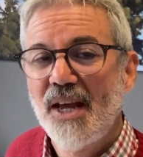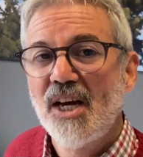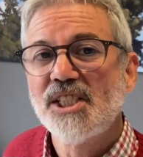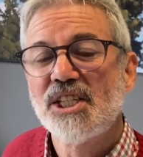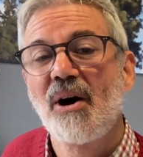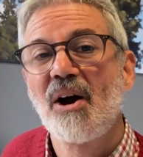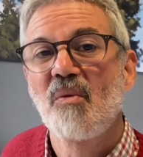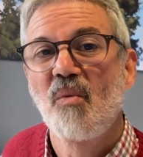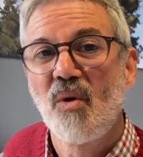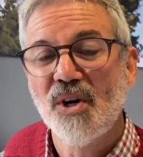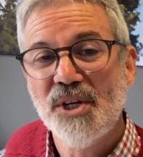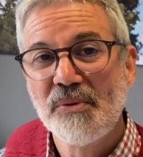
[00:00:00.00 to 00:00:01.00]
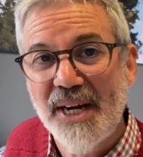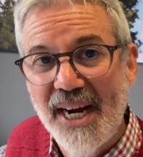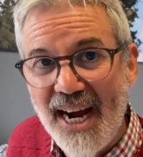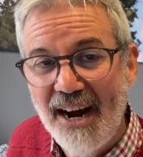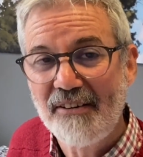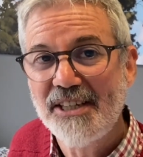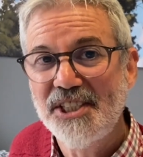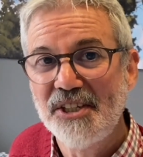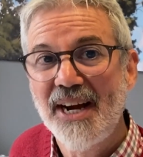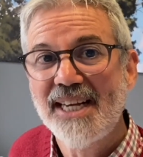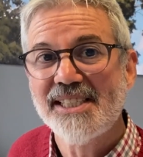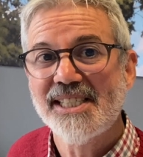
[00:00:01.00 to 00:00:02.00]
So I want to encourage you
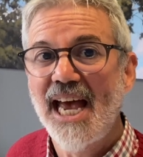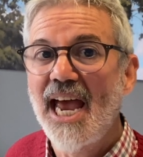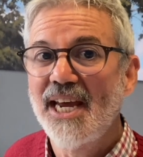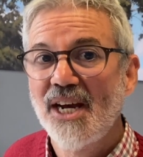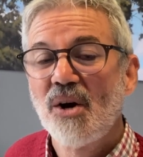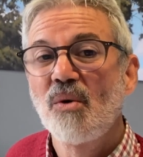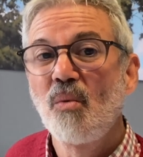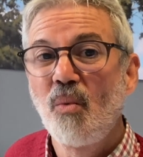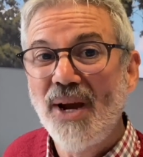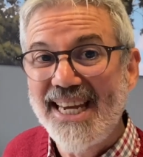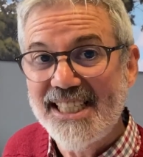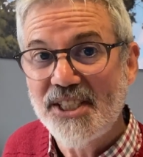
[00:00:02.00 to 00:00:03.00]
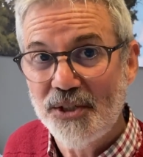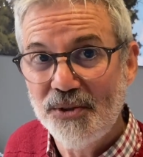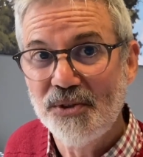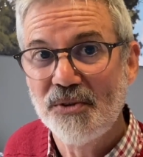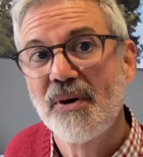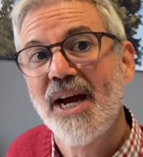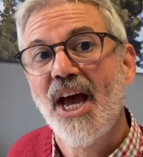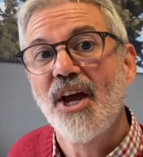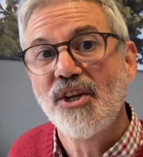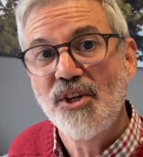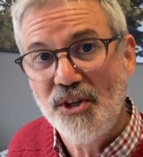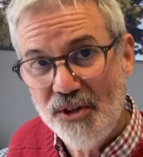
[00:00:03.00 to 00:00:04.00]
and say, we do,
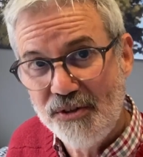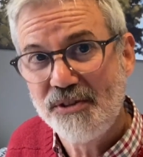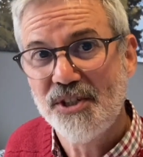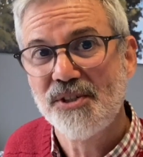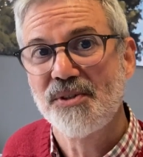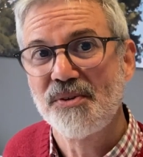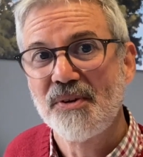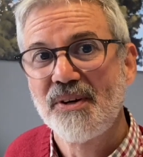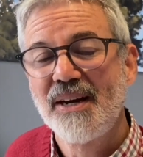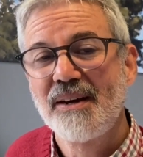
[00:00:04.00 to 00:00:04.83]
you do.